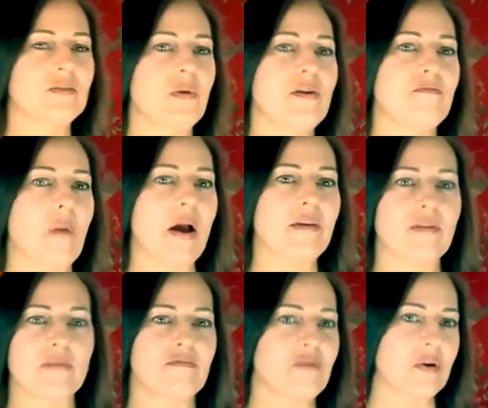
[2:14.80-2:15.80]
worth buying
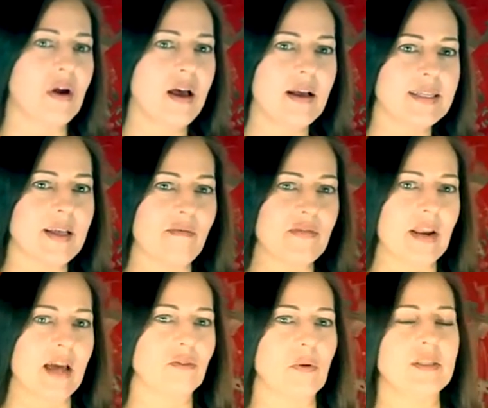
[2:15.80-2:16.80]
them for something
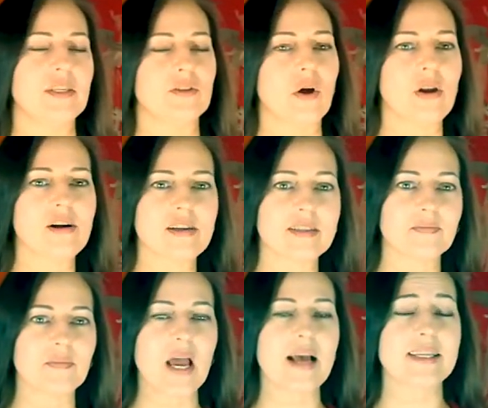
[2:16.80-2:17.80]
like
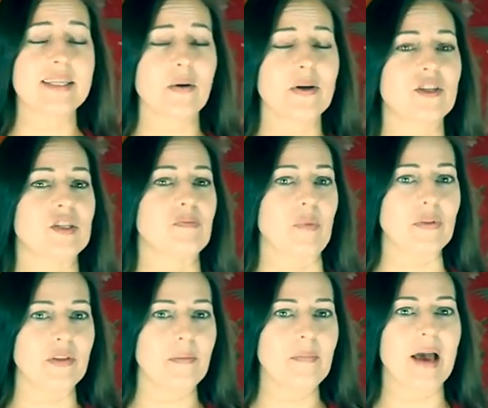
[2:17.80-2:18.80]
$20. So I just bought
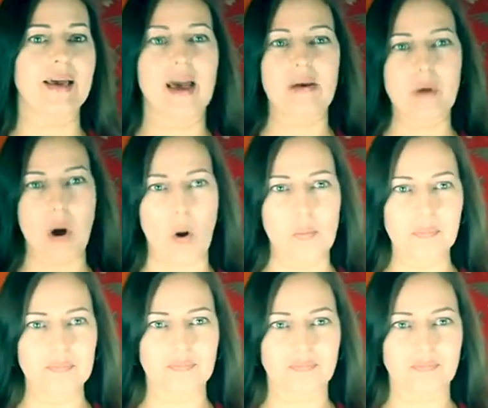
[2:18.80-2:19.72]
them. I came home.